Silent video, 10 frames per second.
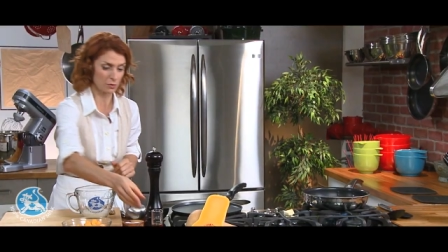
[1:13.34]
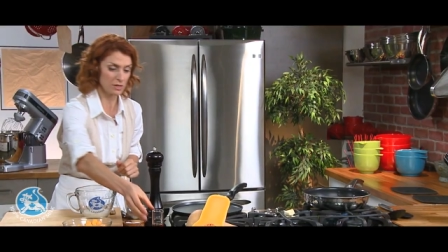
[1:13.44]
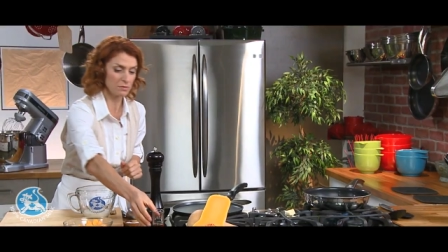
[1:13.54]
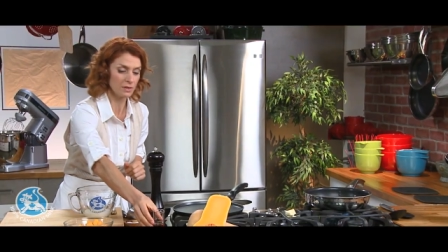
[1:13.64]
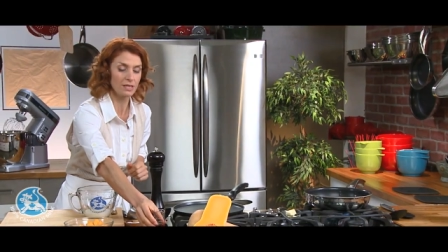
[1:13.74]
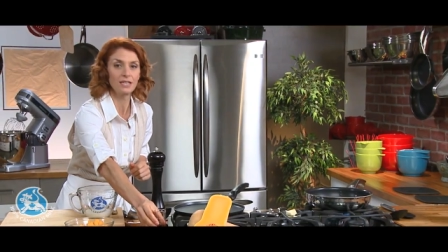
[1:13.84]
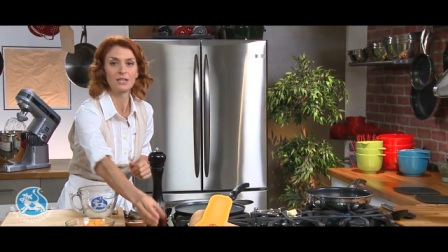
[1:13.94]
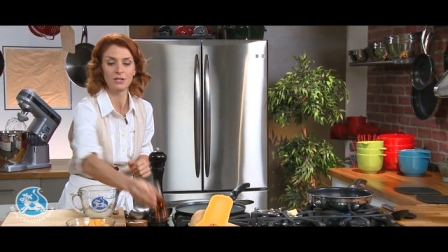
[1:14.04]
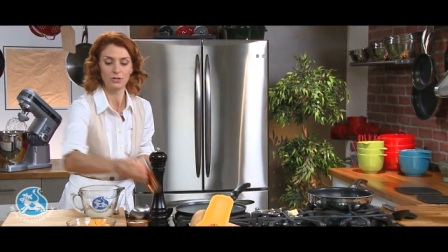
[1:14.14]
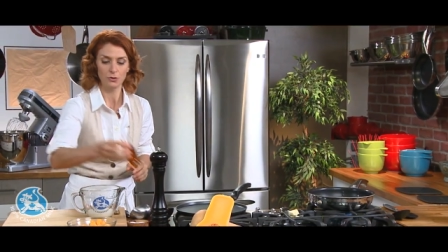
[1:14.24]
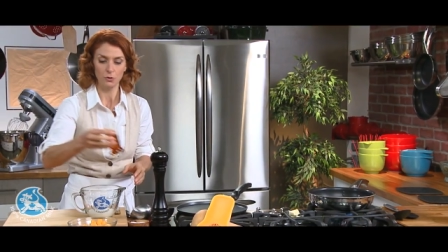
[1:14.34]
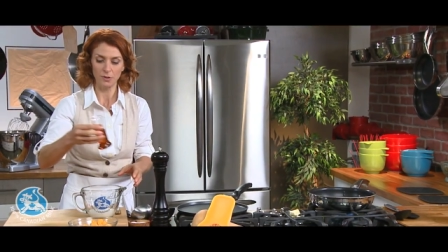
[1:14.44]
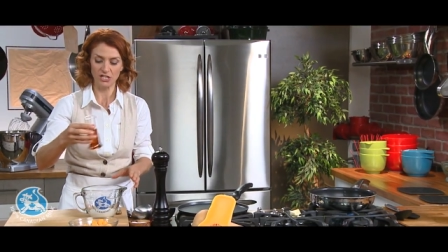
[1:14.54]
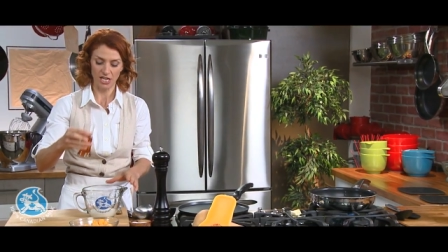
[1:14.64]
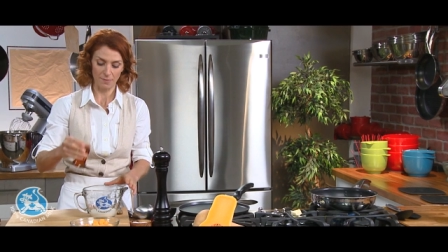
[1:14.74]
cream, to
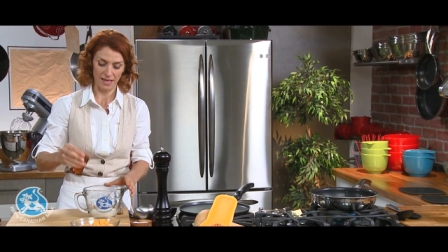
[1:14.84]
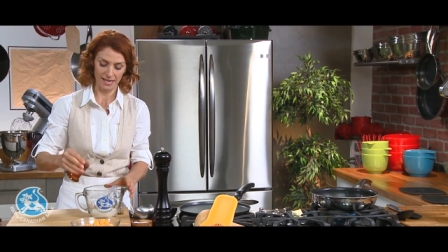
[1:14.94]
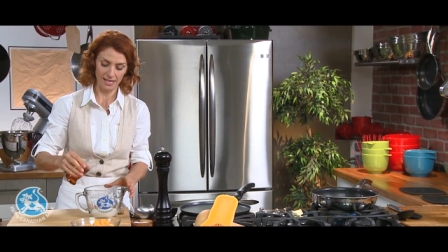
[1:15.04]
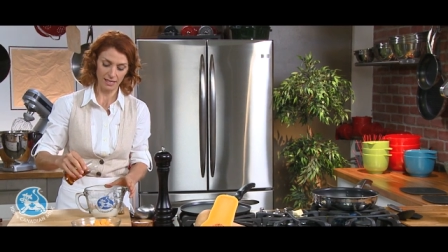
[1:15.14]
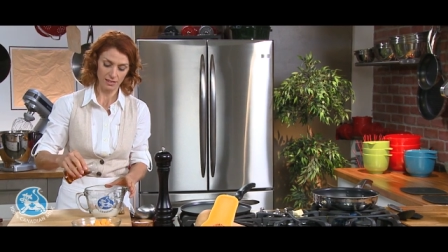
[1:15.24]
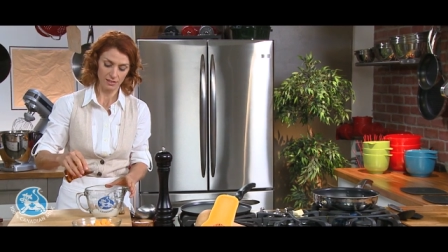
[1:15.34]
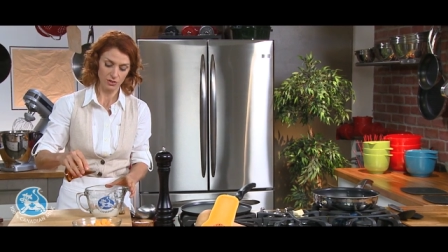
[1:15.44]
which I'm adding